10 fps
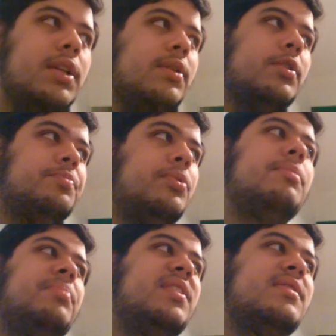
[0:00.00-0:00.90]
So I was pretty
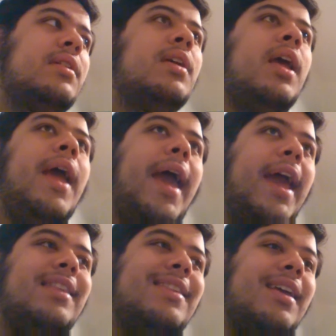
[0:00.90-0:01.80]
pissed.
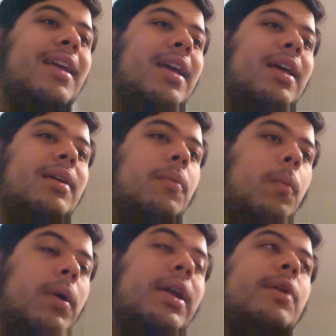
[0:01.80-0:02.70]
And
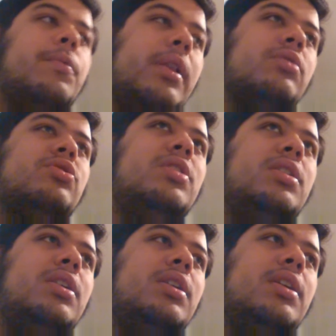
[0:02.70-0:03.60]
when I relaunched
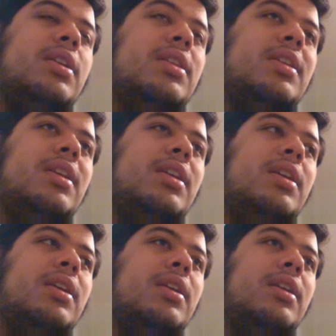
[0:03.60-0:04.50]
the
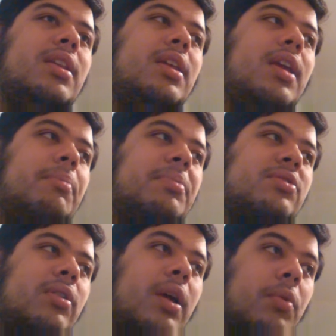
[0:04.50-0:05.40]
the the
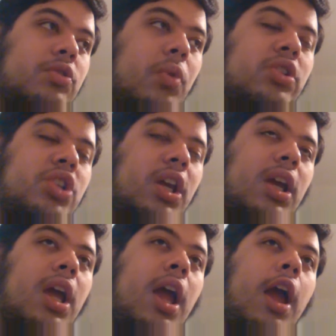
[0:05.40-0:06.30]
episode I was watching,
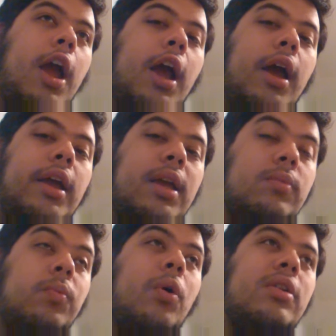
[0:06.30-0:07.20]
it
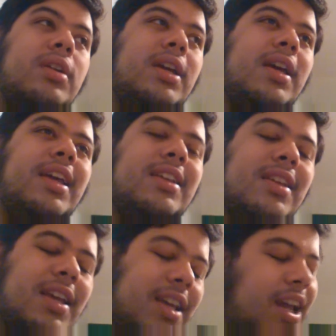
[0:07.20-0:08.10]
was it,
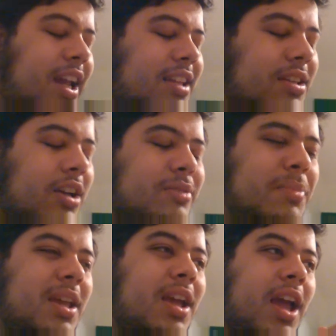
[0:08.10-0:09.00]
it got
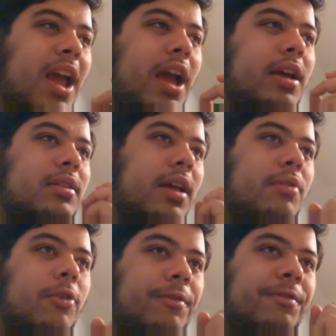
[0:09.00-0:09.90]
me an
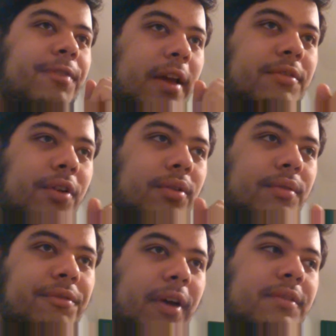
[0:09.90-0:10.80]
error five
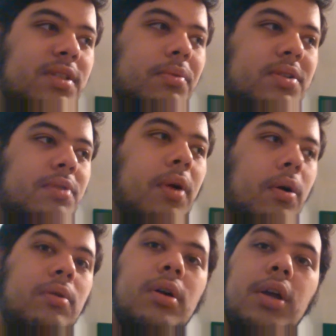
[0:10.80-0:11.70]
five zero zero,
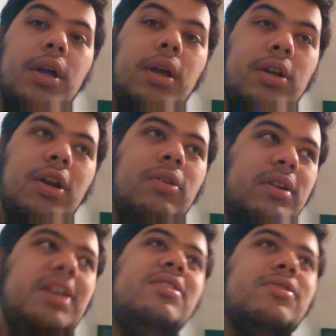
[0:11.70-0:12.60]
you know,
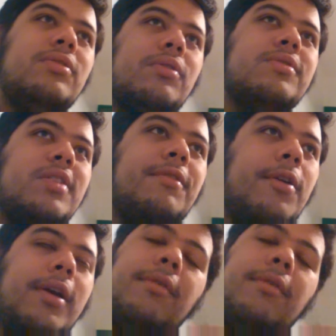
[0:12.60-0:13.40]
internal server